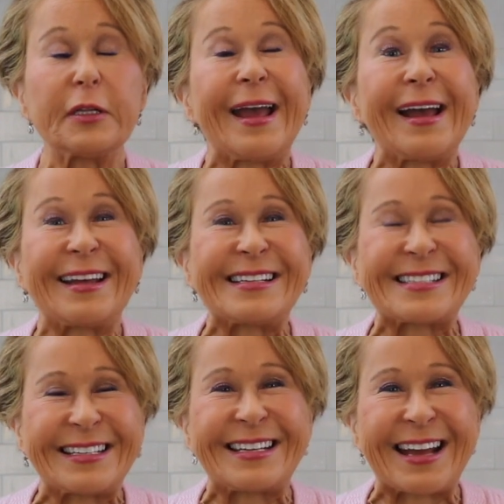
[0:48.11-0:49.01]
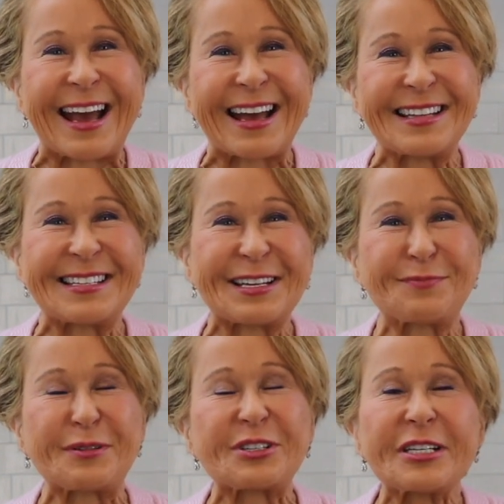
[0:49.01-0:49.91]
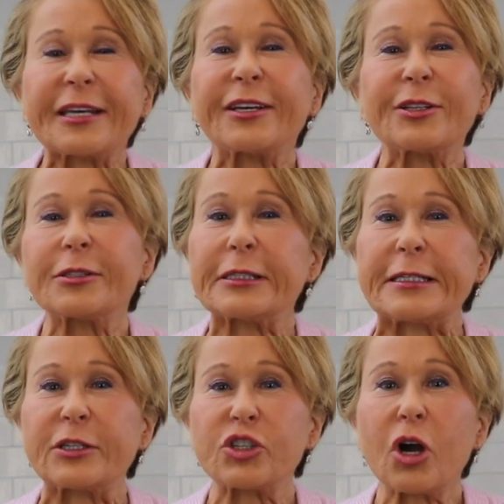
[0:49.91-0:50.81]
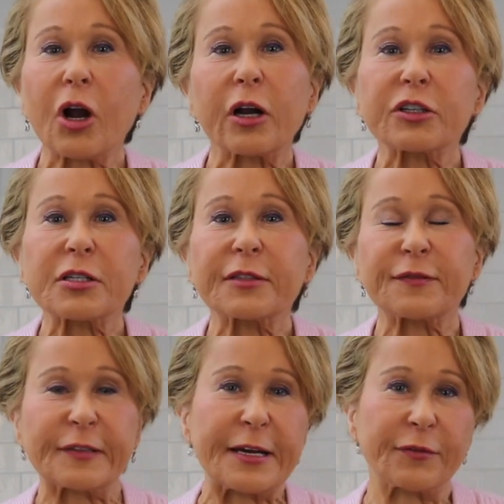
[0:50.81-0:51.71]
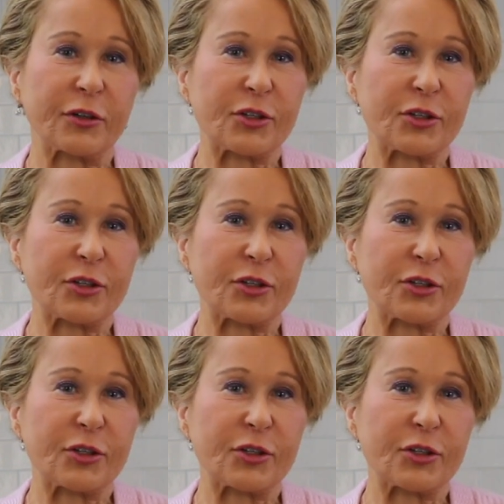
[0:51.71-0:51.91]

And it adds a particularly tart flavor.